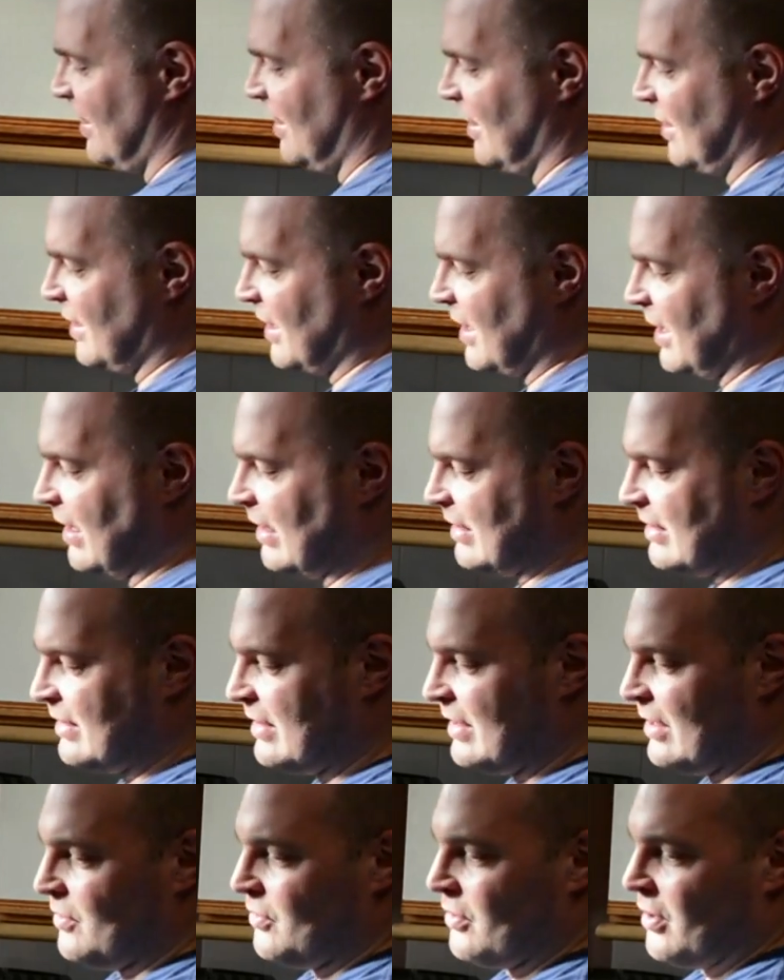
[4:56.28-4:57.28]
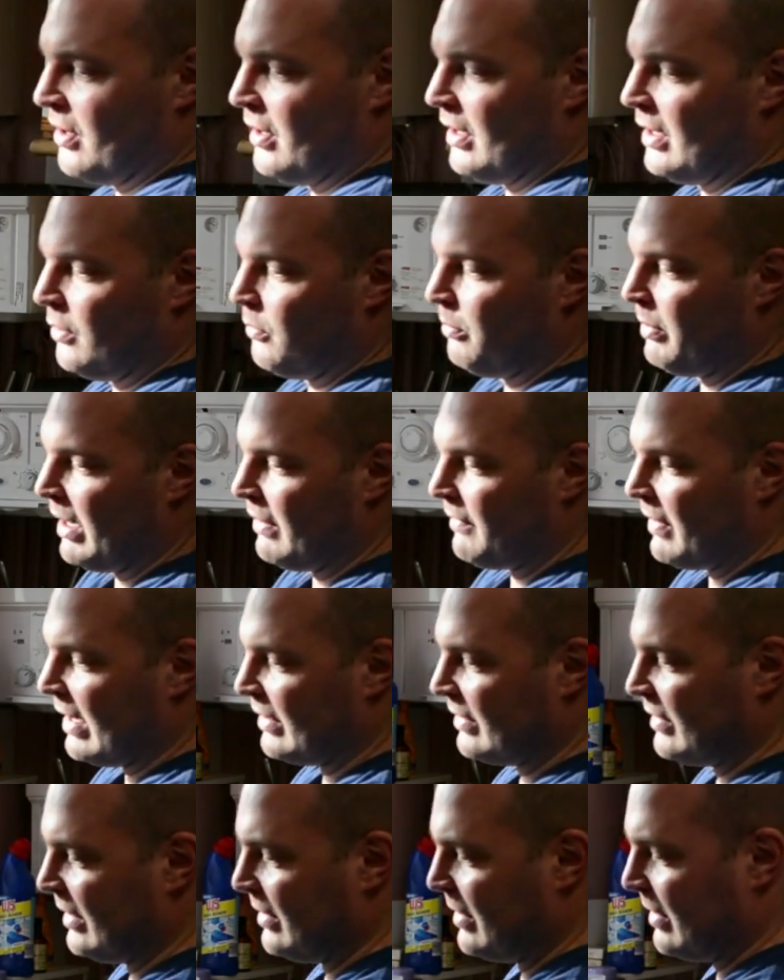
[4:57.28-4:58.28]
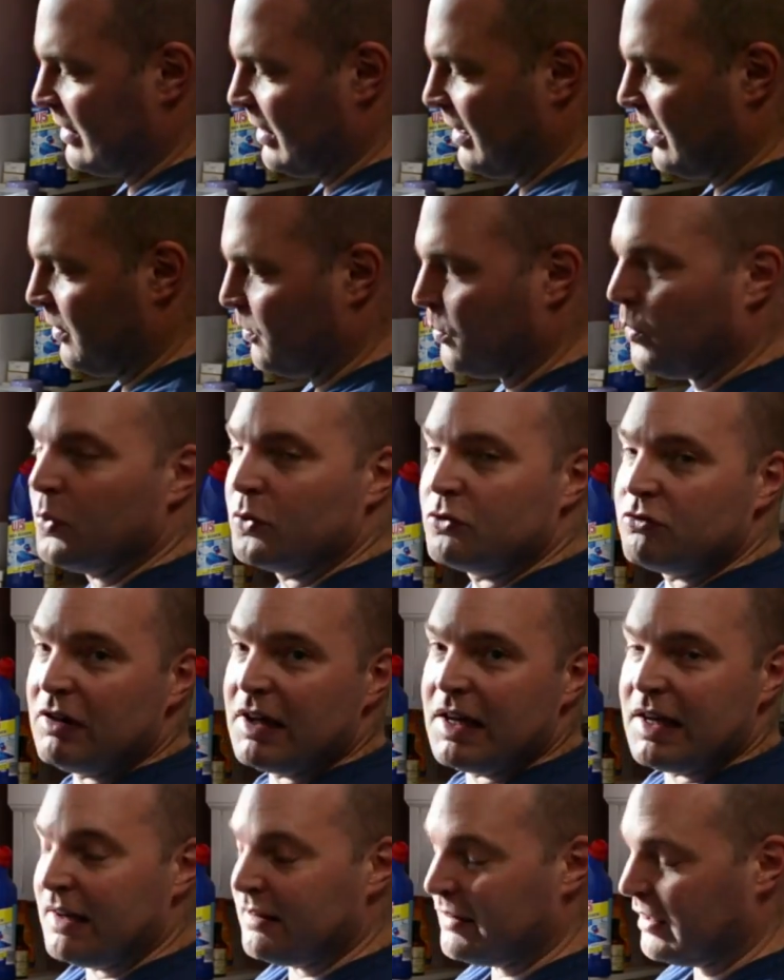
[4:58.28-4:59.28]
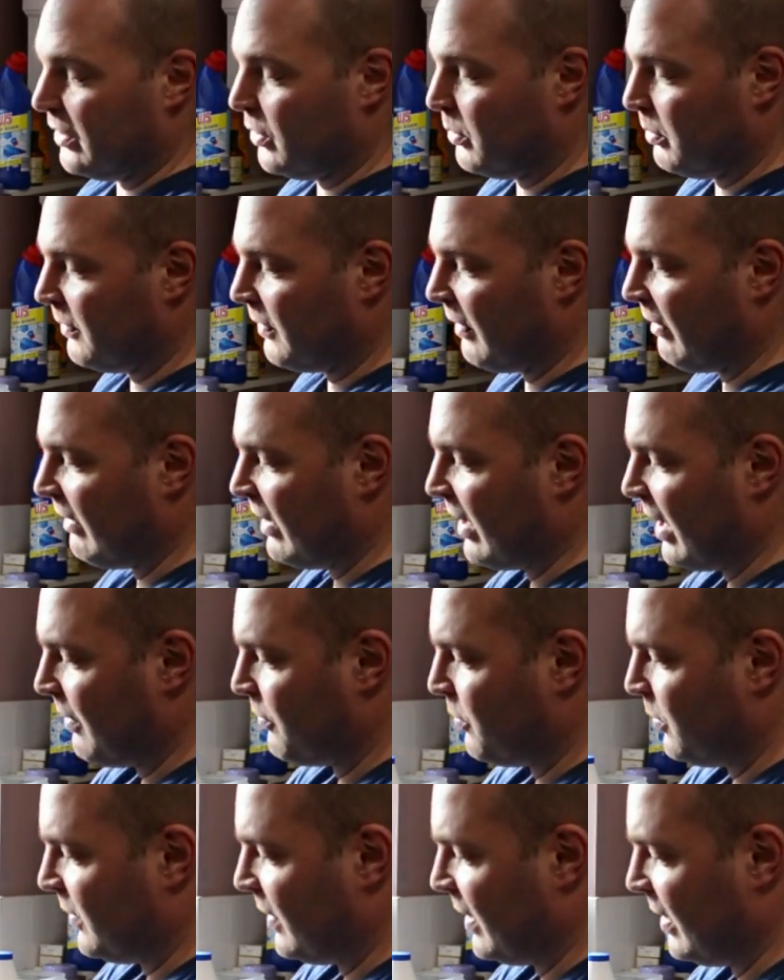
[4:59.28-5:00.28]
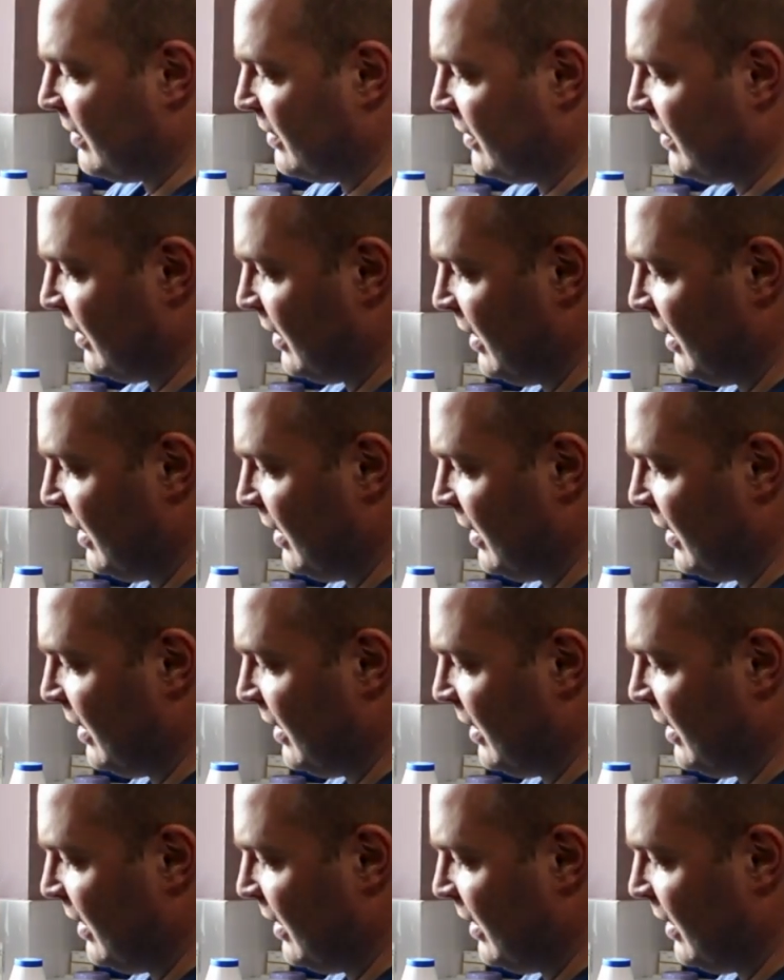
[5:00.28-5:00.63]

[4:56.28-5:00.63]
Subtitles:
Okay, it's still got a little bit of acid water in here, so you've got to be very careful with this.